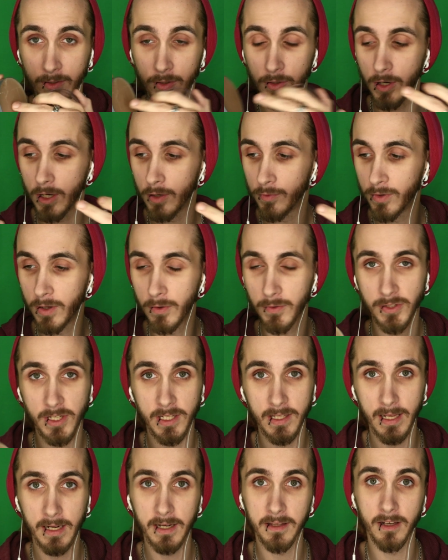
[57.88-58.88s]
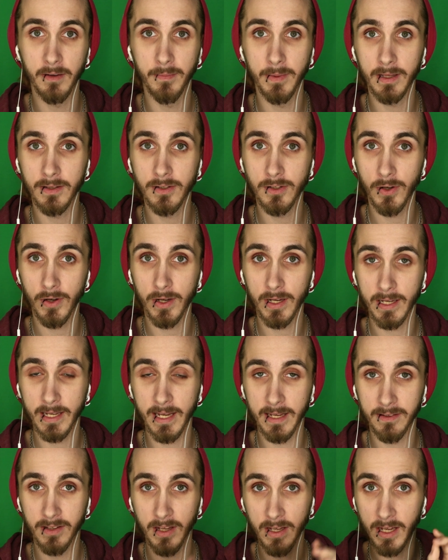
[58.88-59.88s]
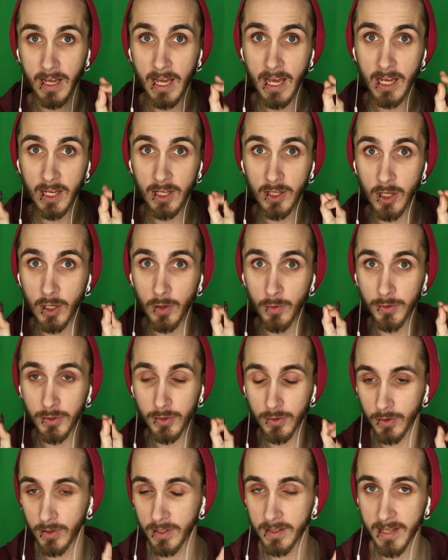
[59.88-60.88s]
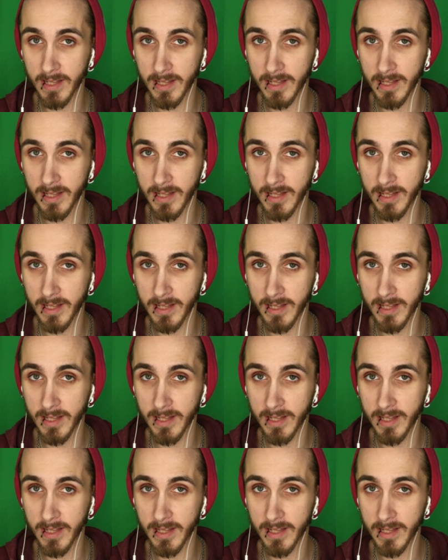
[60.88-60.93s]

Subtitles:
you know, use it a little bit so I get used to the